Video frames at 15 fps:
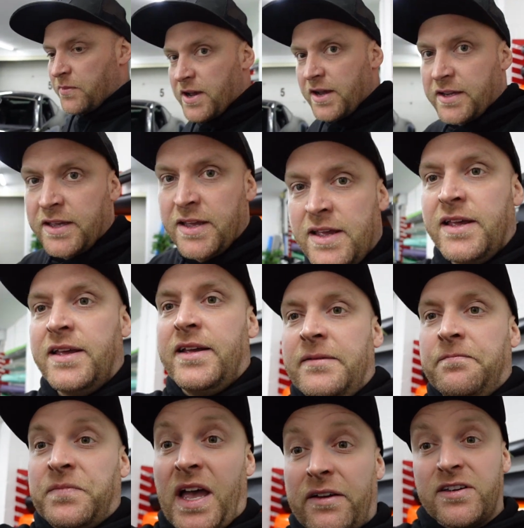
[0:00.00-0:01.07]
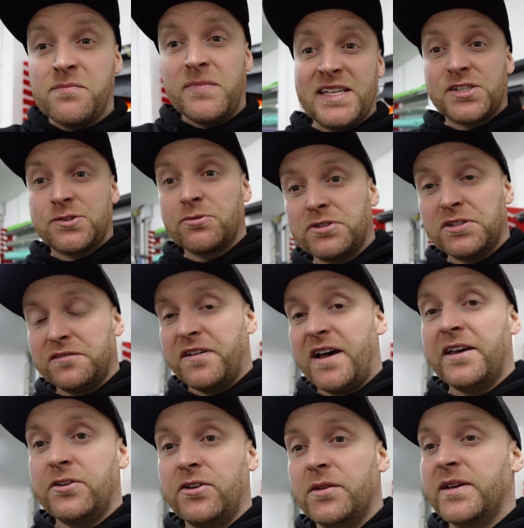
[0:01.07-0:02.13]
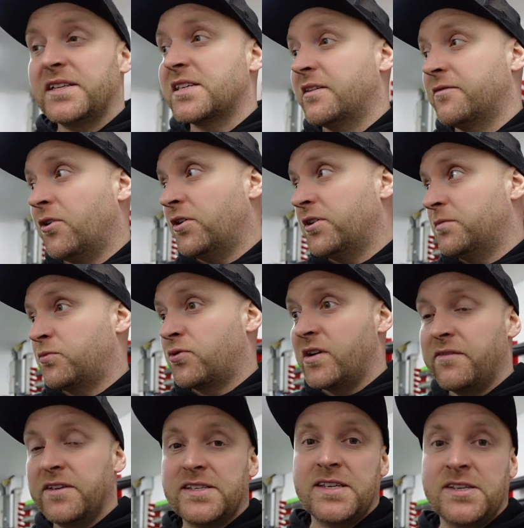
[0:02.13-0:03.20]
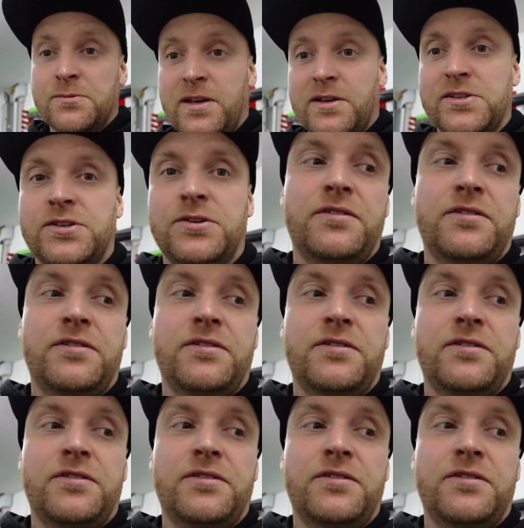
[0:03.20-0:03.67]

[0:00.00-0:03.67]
pack. I've even been struggling to find all the bits I've ordered previously as well. So